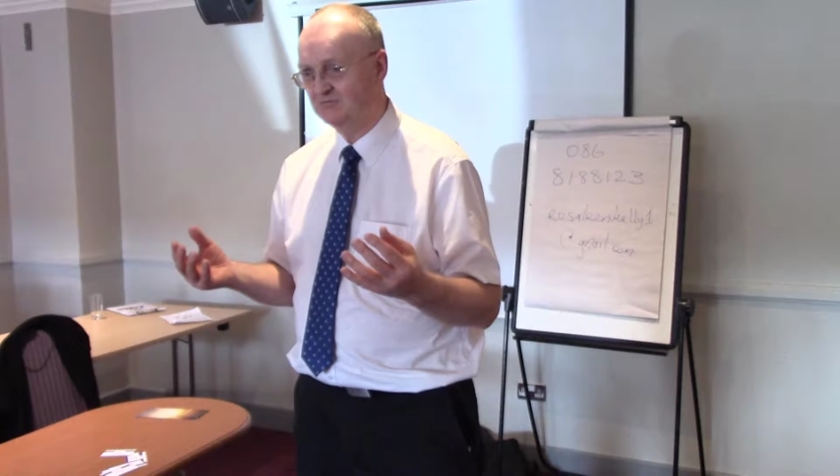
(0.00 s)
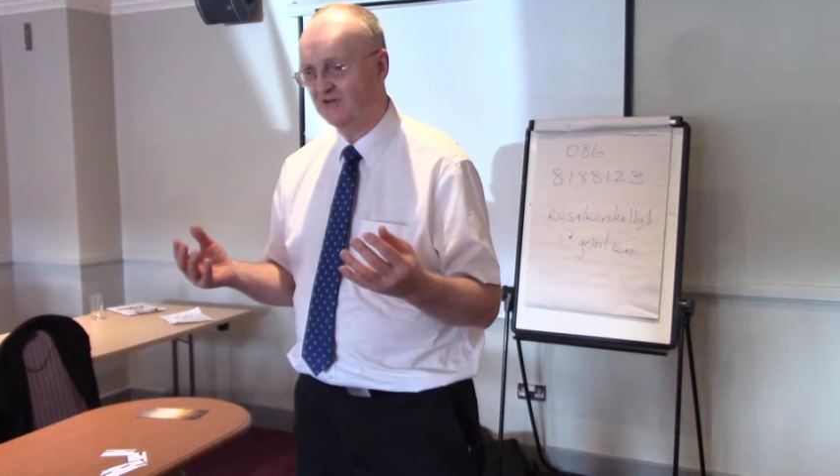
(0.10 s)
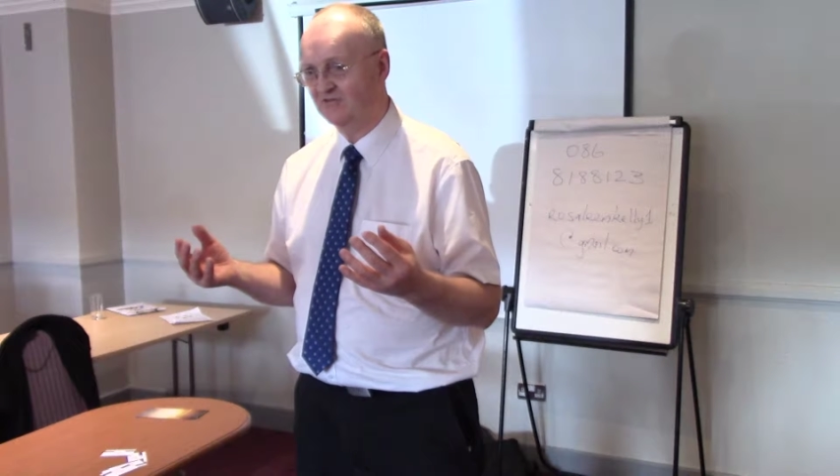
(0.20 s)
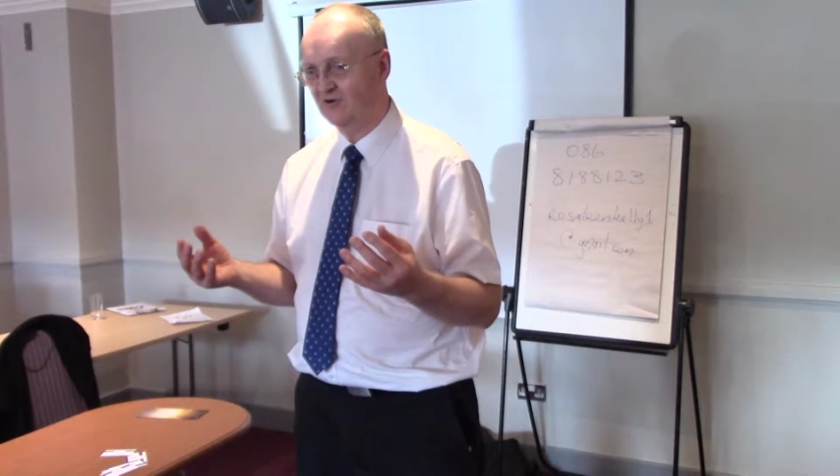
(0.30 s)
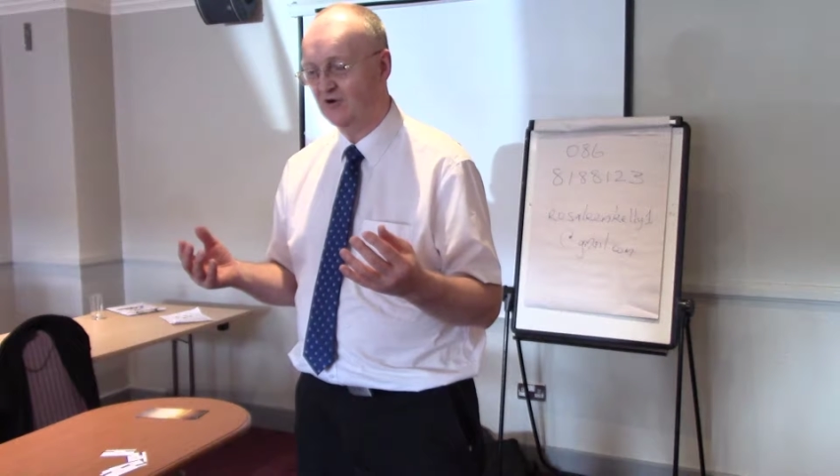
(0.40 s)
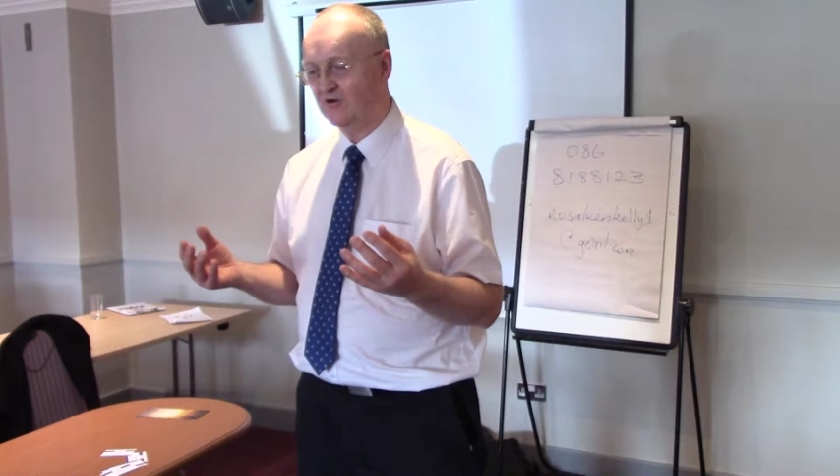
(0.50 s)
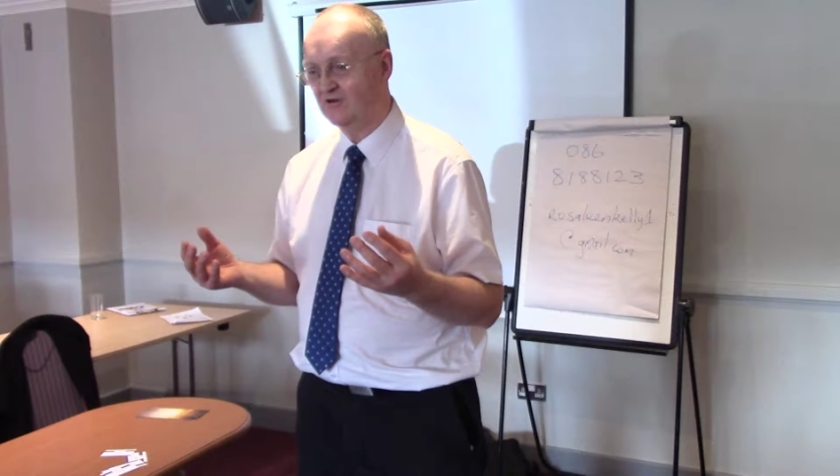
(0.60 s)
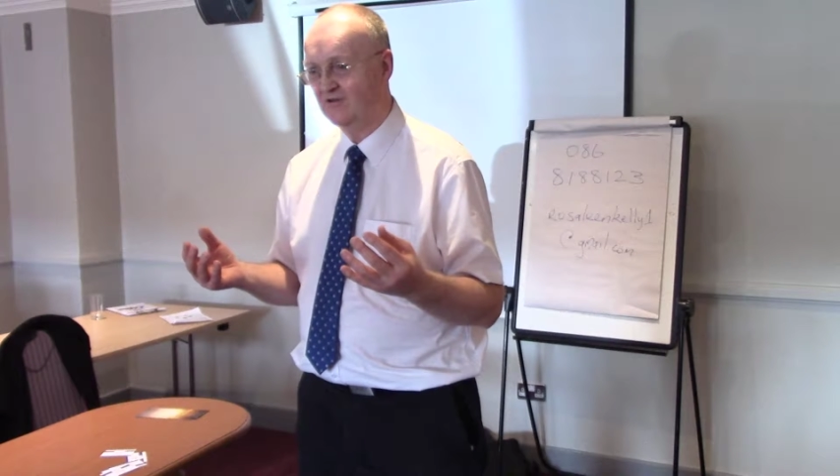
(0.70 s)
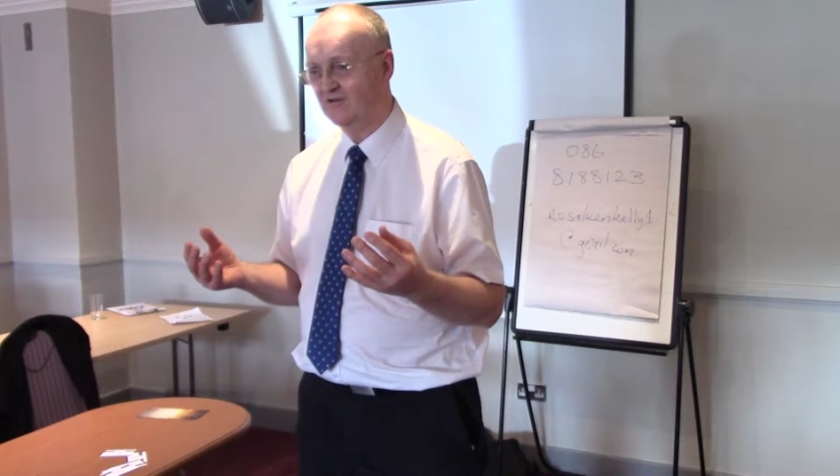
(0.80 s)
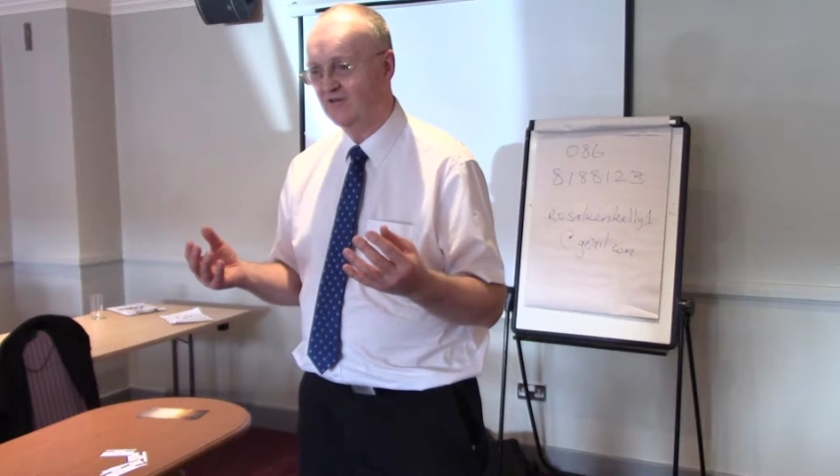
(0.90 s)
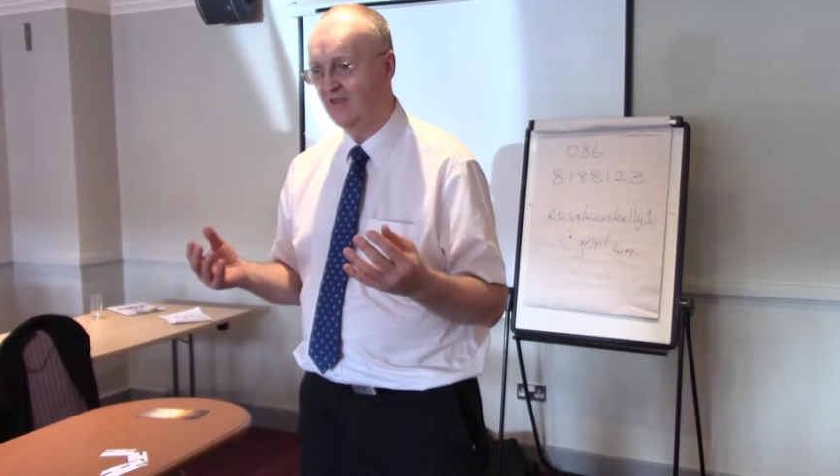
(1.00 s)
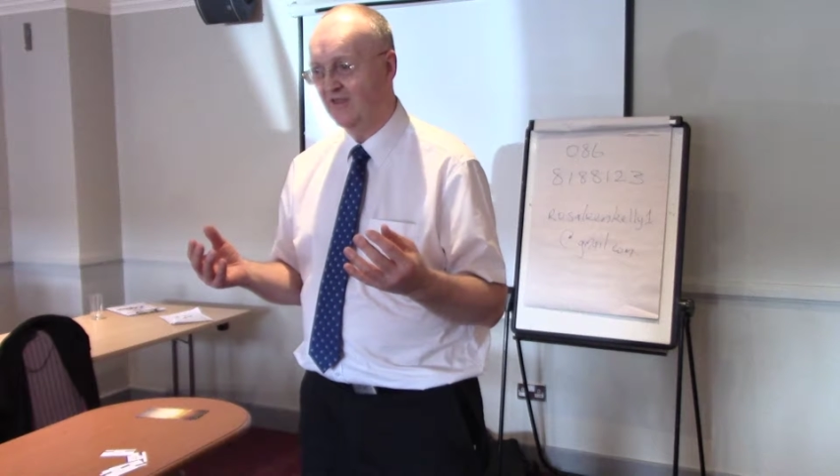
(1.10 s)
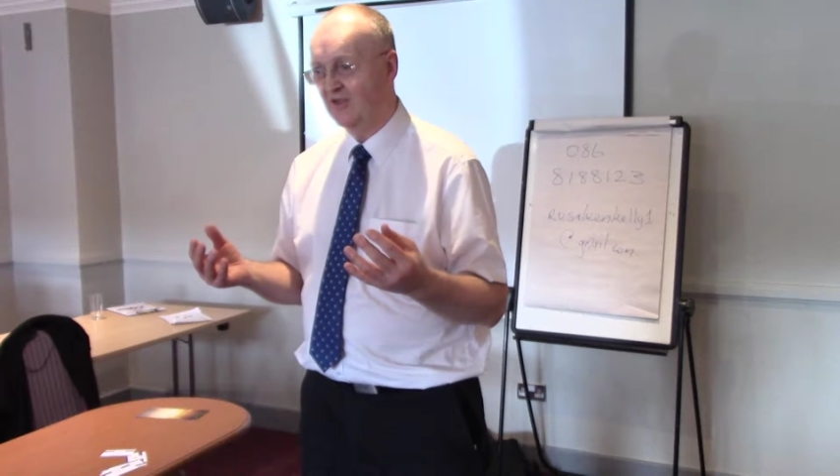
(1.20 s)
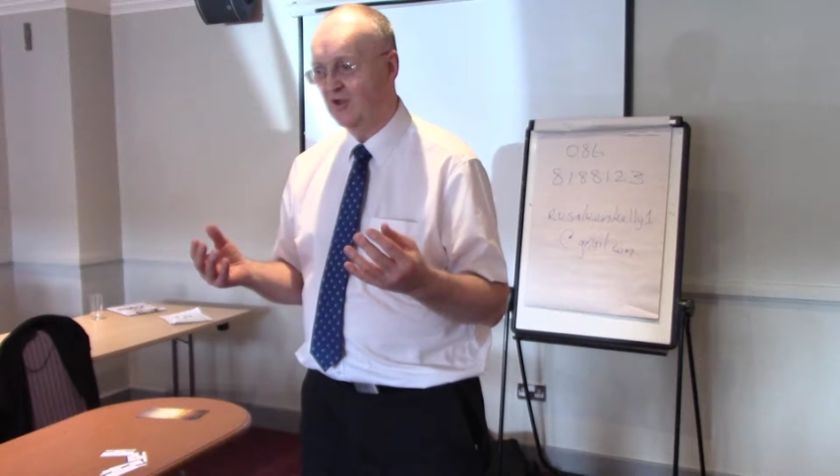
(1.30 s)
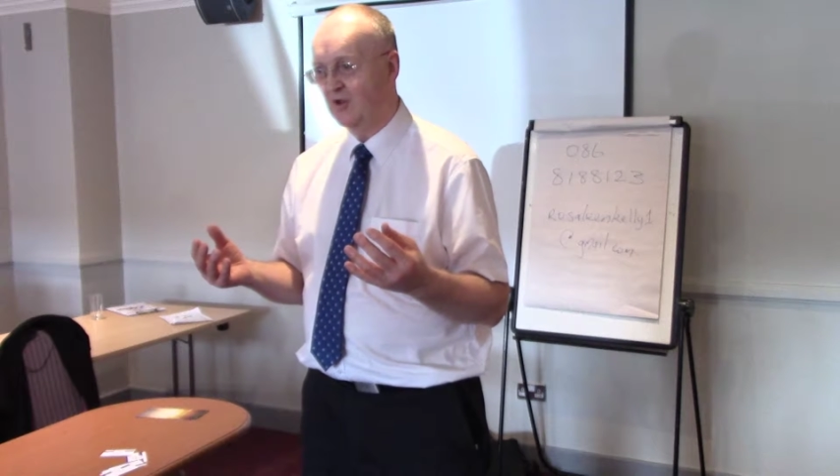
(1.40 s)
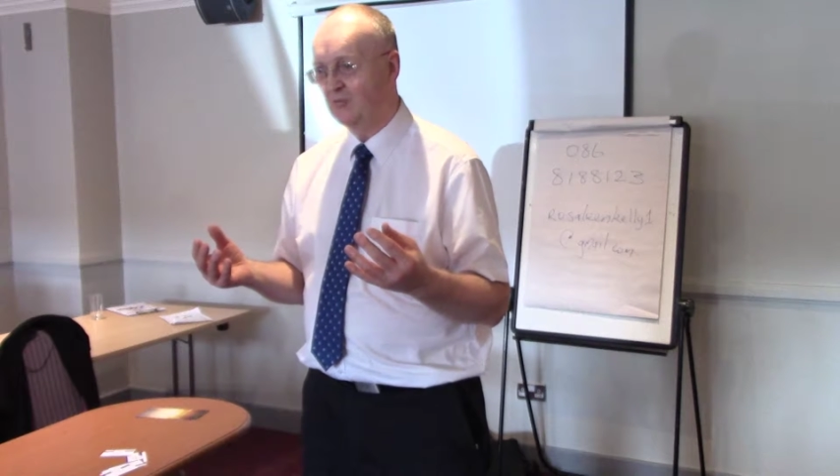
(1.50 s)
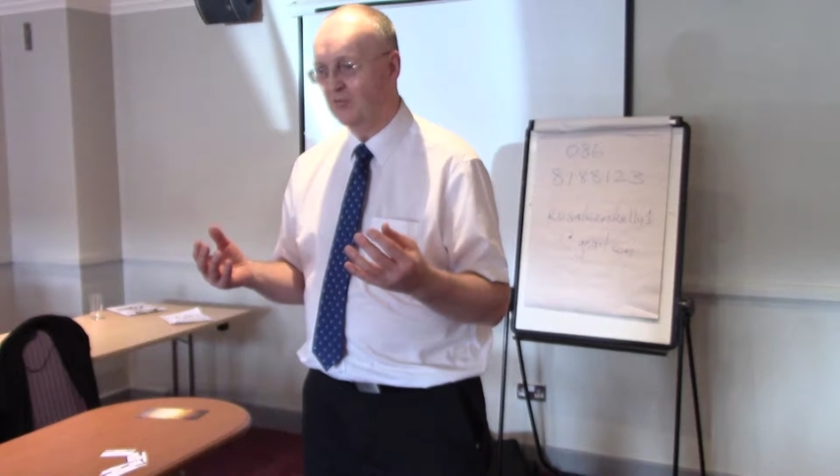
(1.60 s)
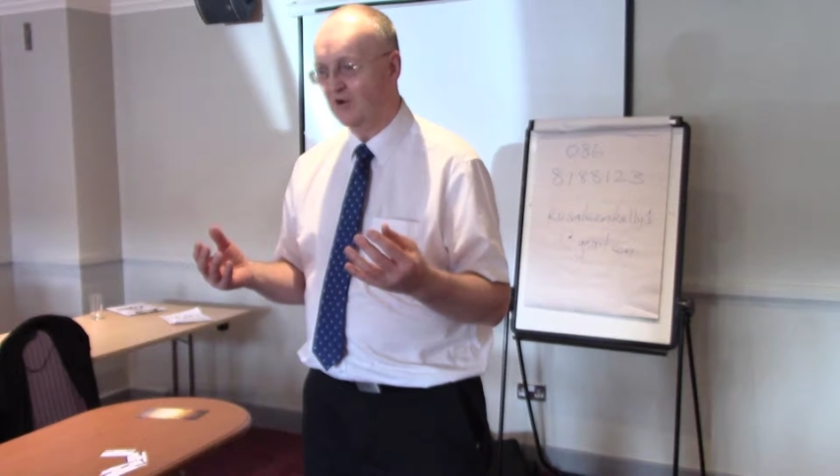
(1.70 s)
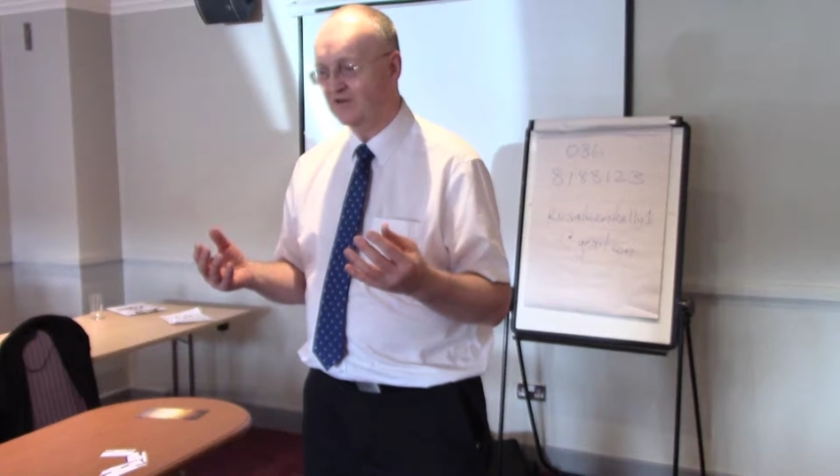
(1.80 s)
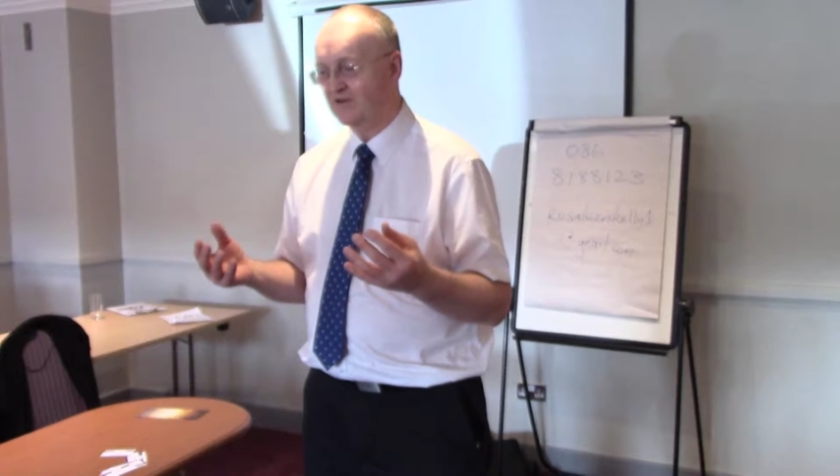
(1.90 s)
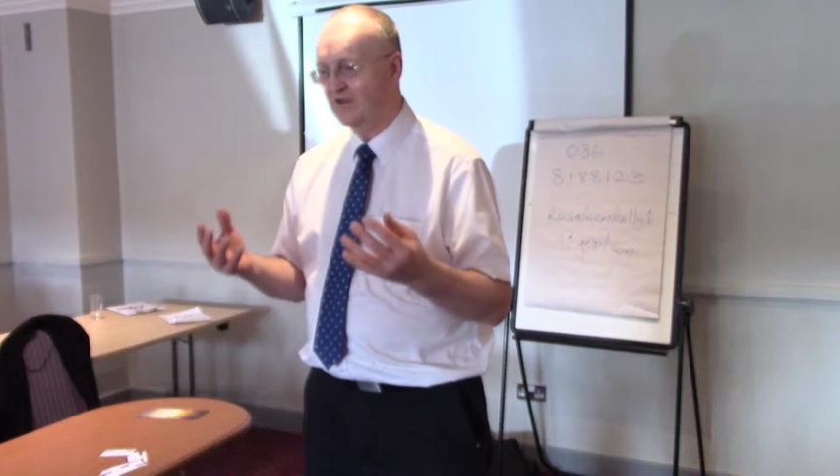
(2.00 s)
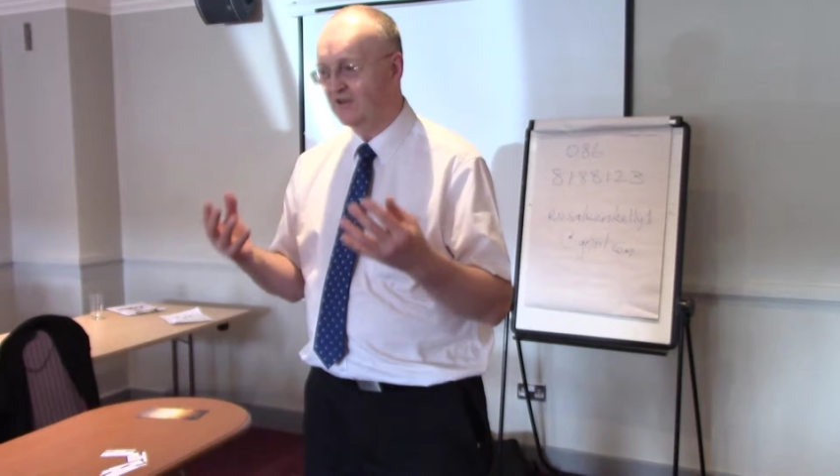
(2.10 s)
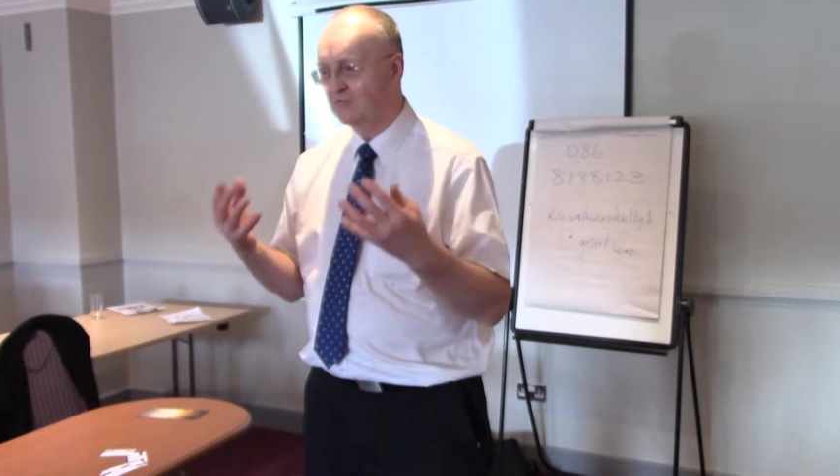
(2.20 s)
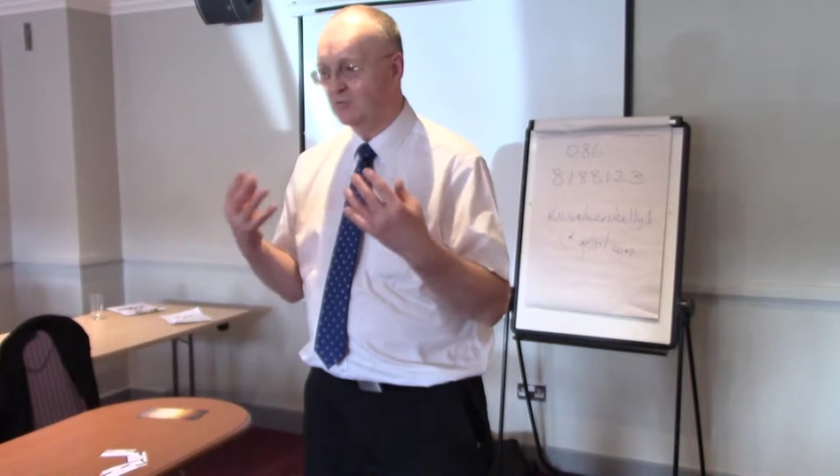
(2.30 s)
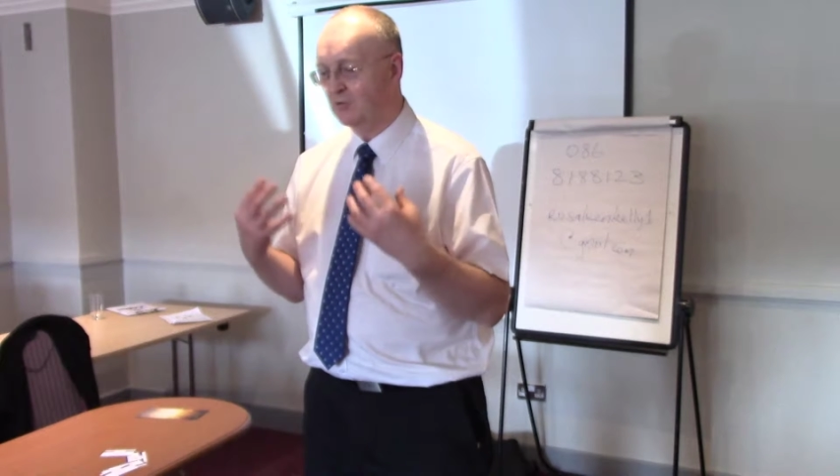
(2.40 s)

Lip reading: before, but we